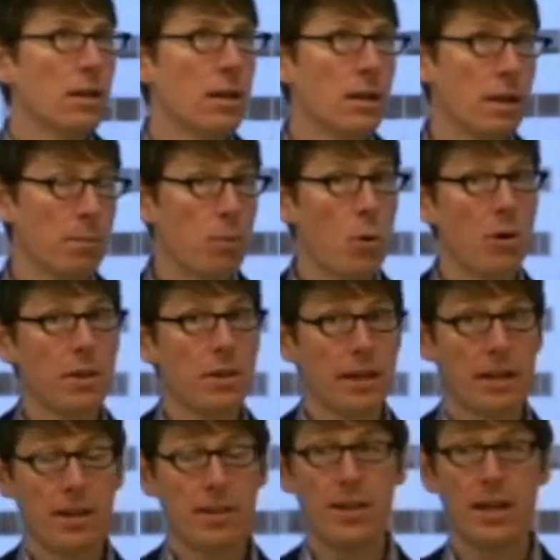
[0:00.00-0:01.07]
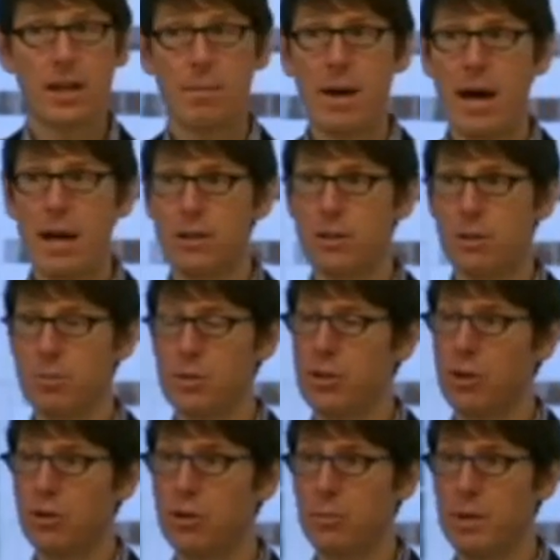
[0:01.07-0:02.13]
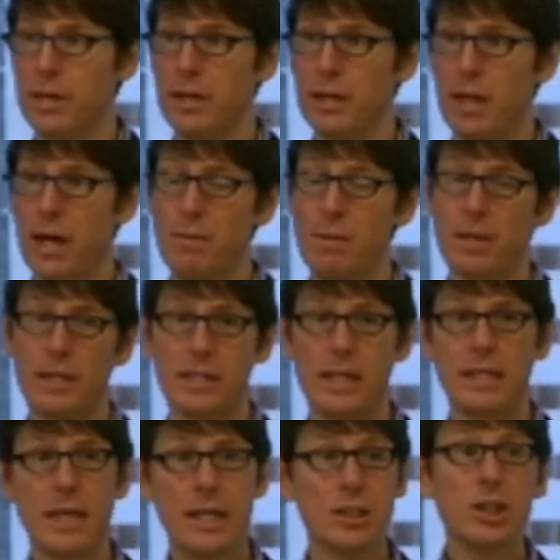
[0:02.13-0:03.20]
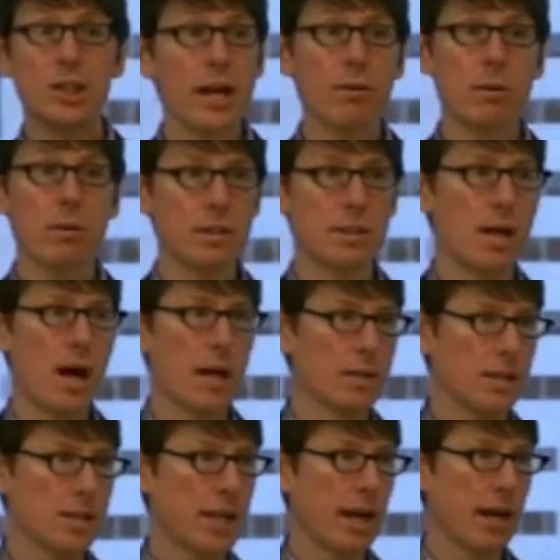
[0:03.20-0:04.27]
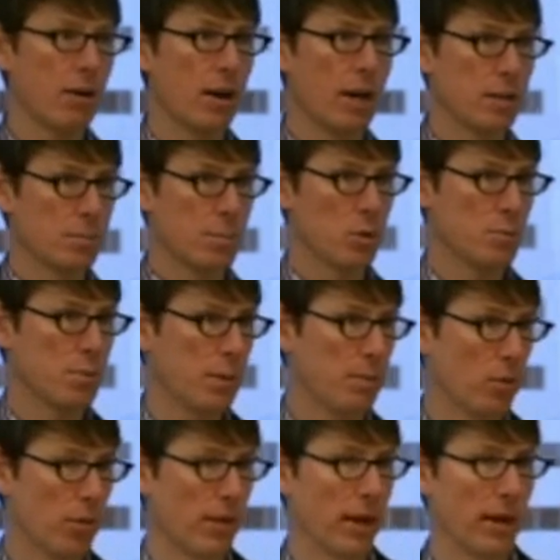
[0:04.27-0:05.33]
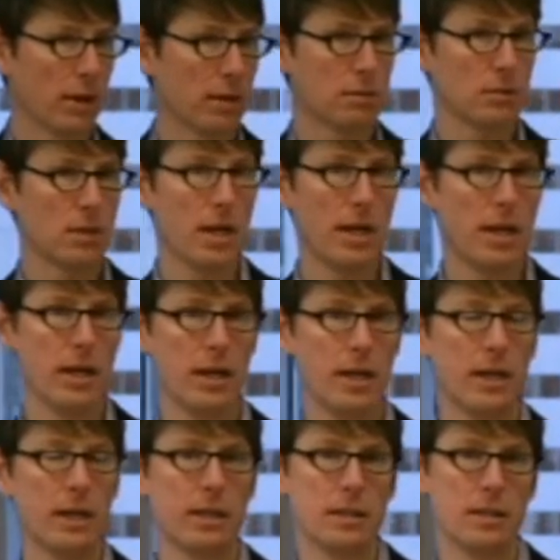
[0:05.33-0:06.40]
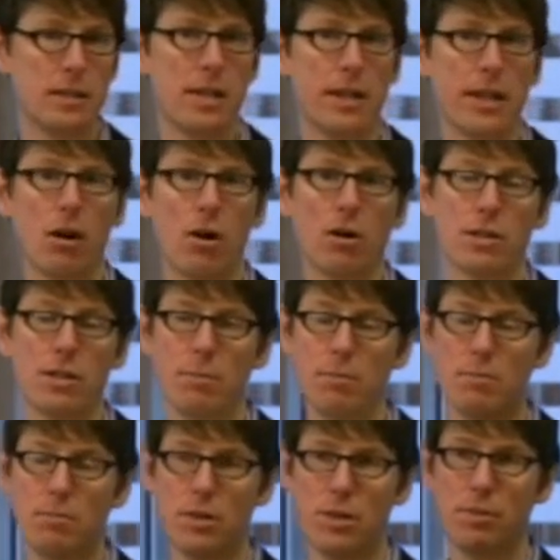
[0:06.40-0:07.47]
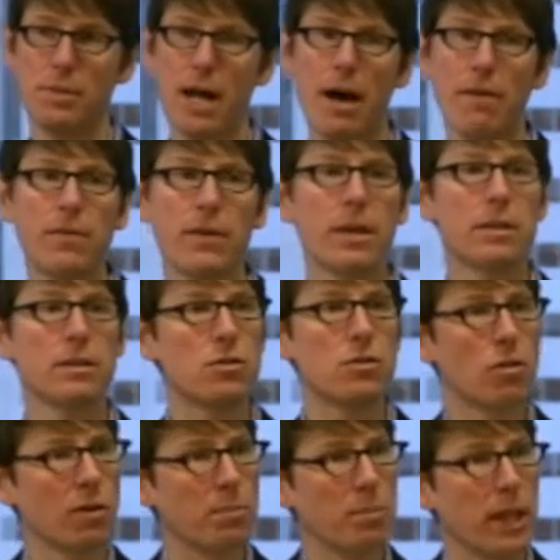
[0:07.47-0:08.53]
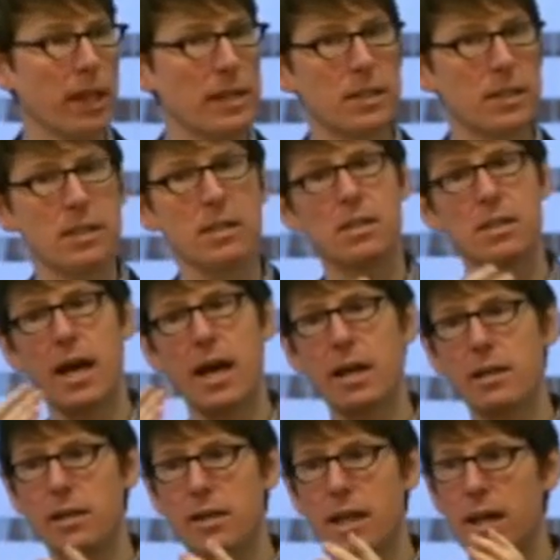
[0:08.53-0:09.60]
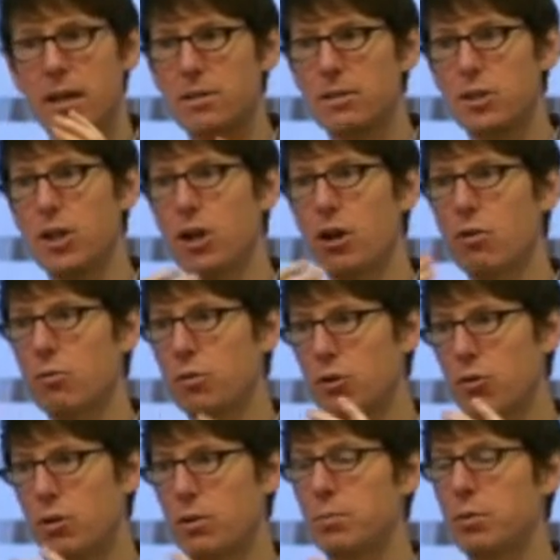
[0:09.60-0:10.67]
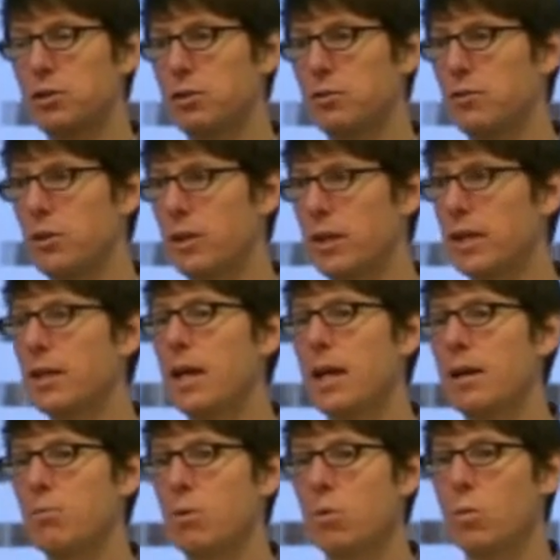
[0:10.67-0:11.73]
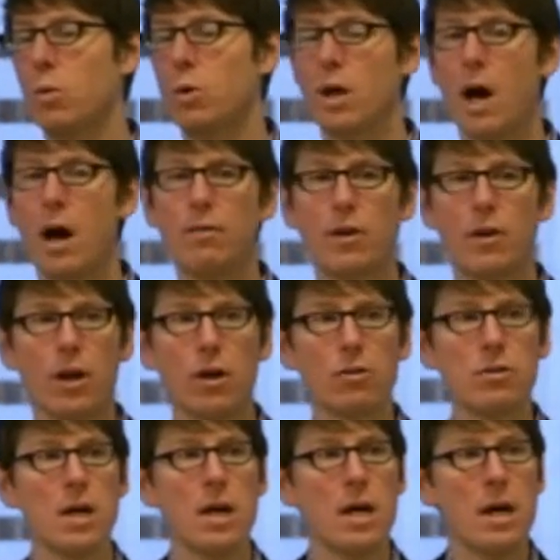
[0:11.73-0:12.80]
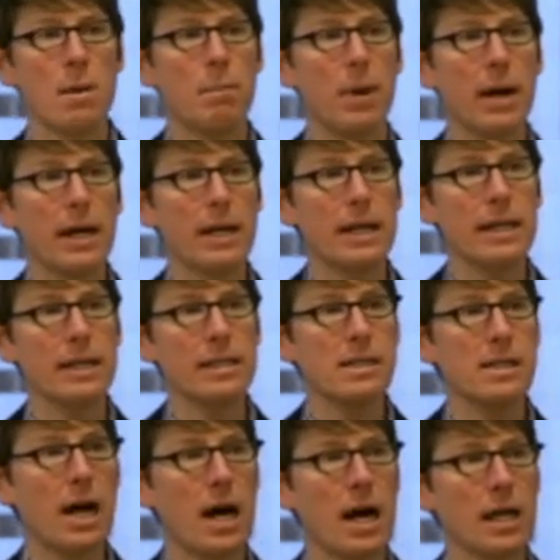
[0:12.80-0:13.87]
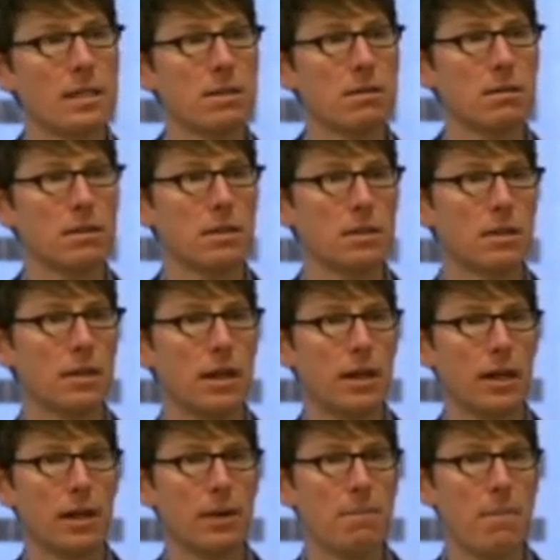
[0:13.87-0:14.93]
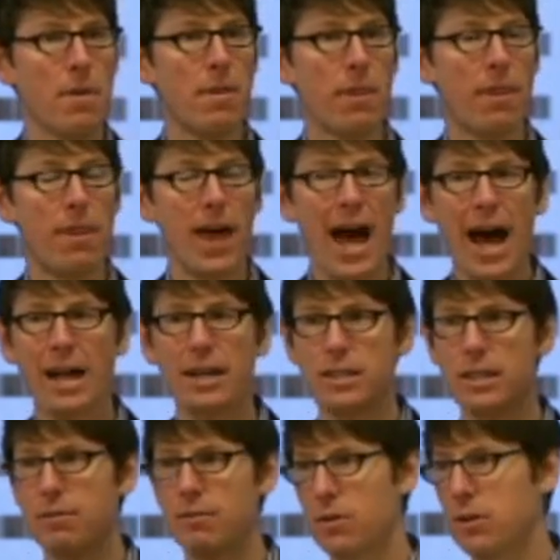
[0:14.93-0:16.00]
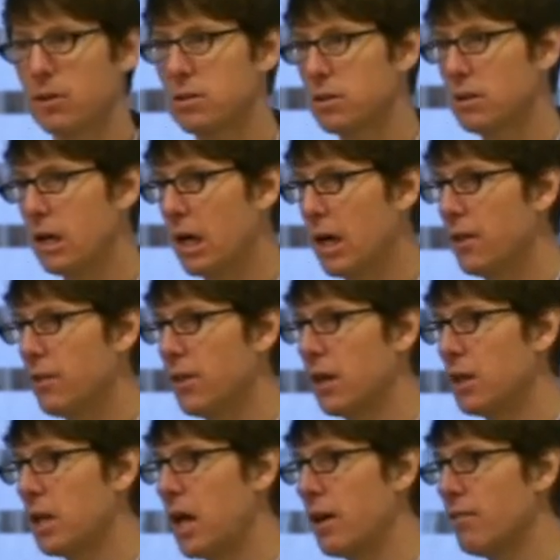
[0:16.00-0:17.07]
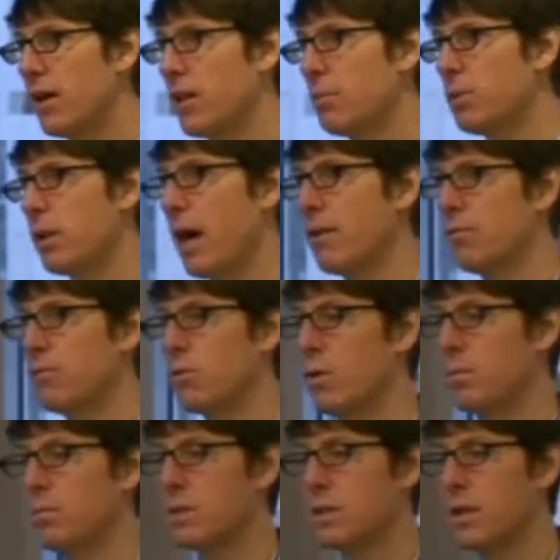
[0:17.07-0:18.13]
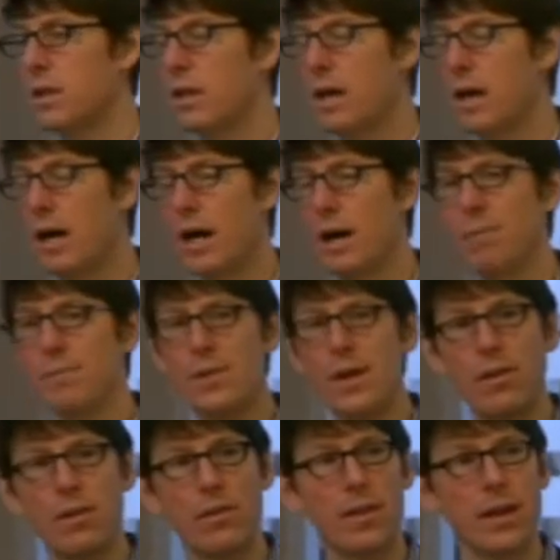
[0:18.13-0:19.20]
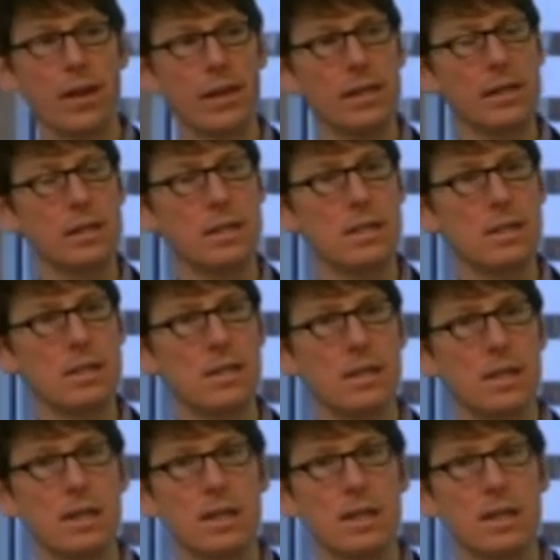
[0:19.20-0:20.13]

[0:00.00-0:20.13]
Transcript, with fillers: the important thing to think about in terms of social media liability is that in general it's not as scary as most people think. It is there are some some definite sort of places that that you know you can put your foot in it, and we'll, we'll cover those but it is not um, that different uh, than a lot of other platforms. Um, the other thing is,